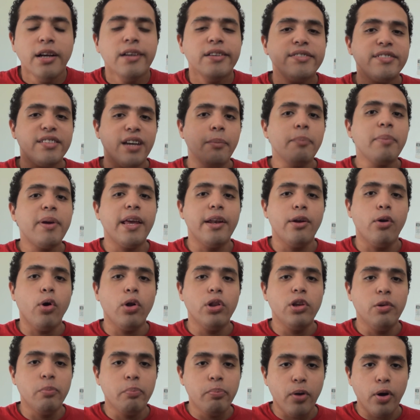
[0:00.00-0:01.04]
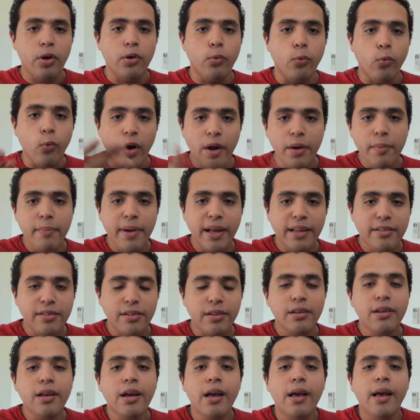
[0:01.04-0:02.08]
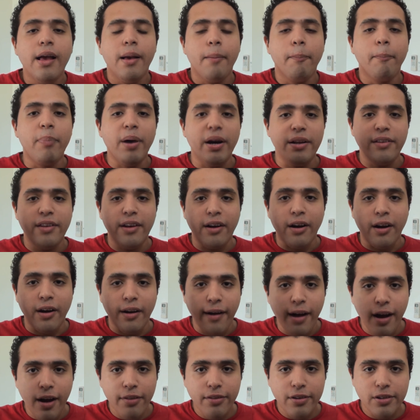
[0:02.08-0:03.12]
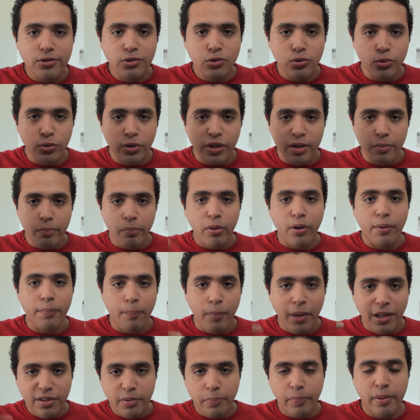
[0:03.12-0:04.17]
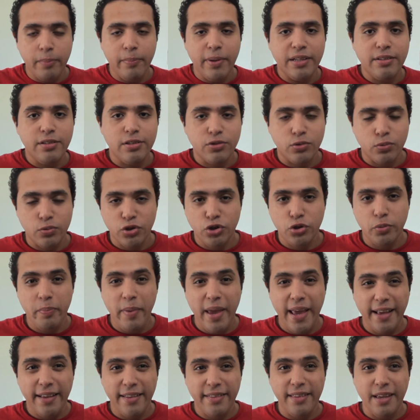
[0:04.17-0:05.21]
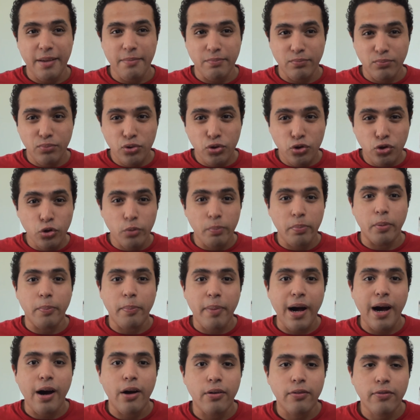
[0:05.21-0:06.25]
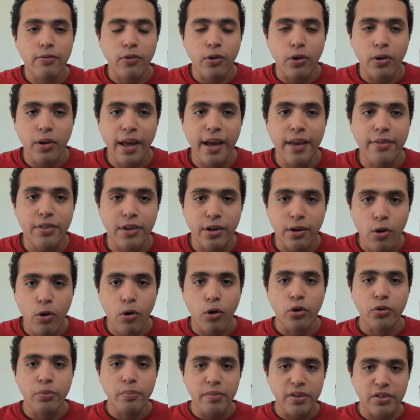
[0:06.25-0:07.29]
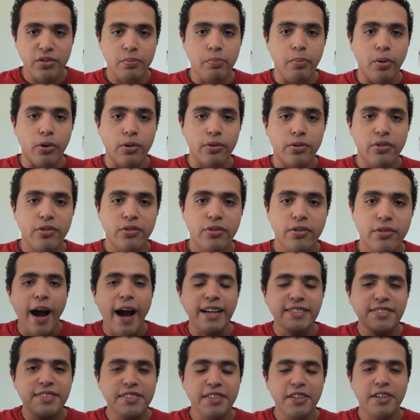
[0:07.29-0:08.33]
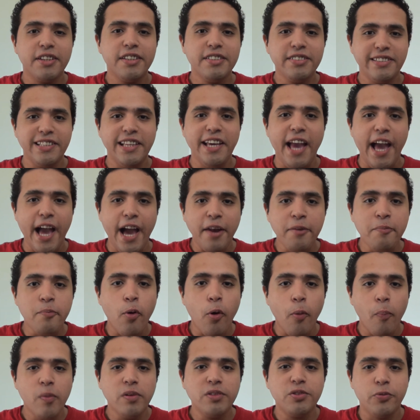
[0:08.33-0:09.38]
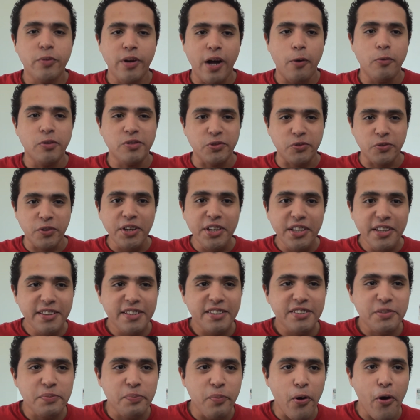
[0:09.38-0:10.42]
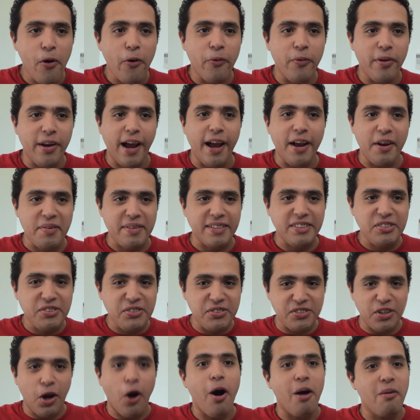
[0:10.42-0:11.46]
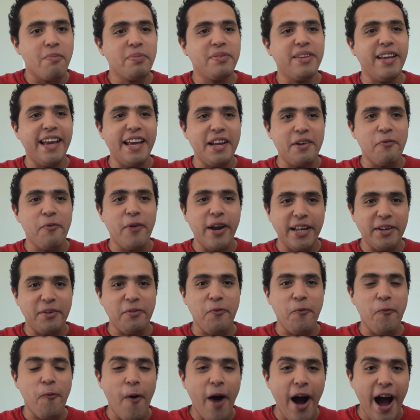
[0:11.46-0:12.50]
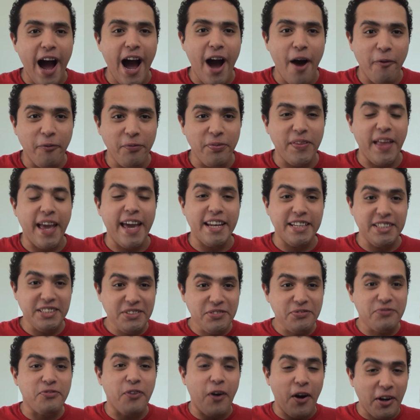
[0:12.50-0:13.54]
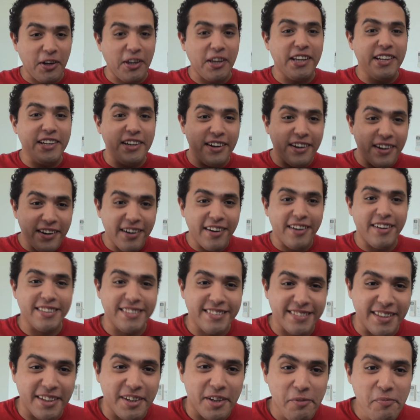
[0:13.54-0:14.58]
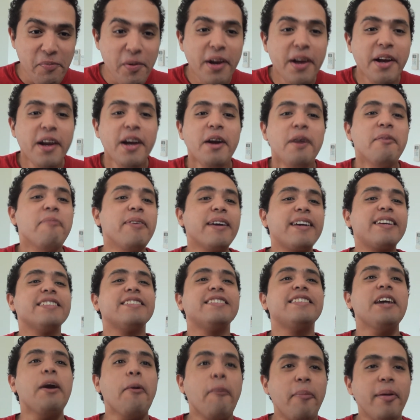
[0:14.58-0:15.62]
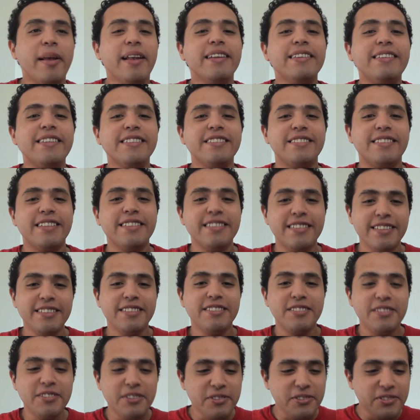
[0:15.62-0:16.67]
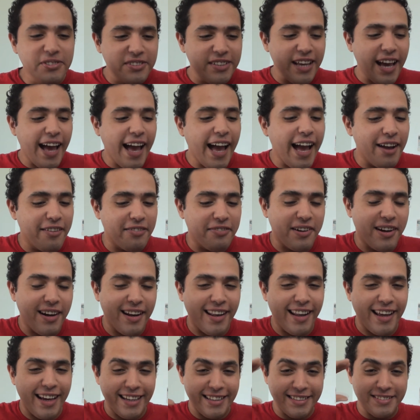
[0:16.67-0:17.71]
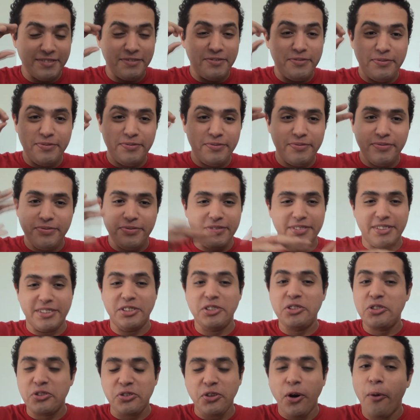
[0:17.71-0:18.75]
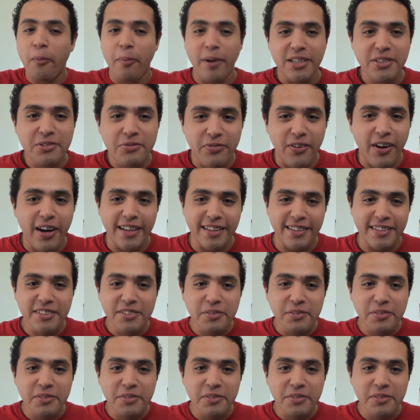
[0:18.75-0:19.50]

Some can only burn one metal, but there are others who can burn multiple metals, which make them super powerful, and they're called Mistborns. I seriously had moments when I was reading this book when I stopped and went, wow, that is fucking awesome, because the abilities that these dudes have are like, it's so much fun.